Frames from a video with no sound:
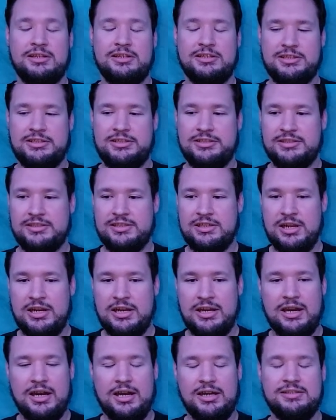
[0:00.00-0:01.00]
She is
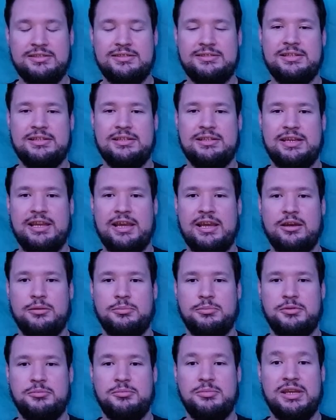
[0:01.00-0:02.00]
constantly
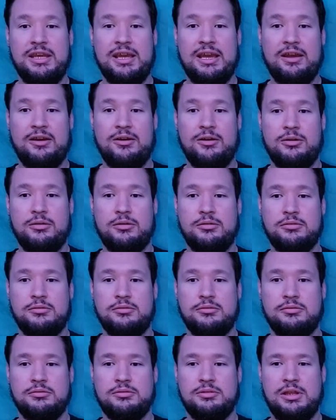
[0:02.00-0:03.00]
helping me out,
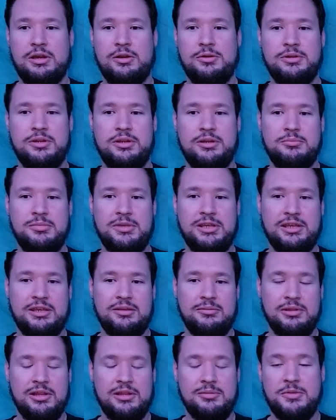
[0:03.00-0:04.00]
loaning
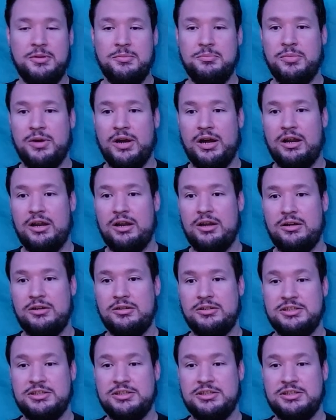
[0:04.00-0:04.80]
me, letting me borrow.